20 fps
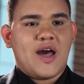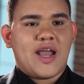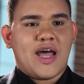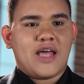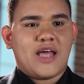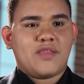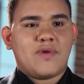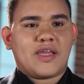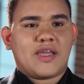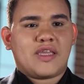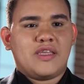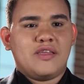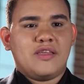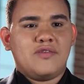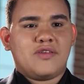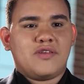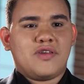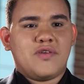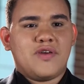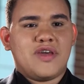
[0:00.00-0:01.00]
And
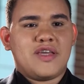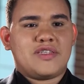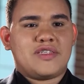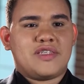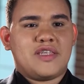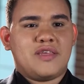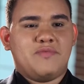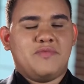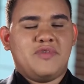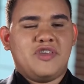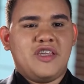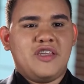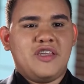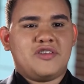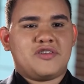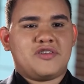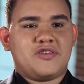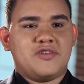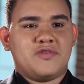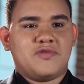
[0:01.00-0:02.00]
me, who,
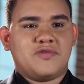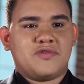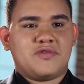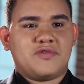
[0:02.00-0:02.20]
humanly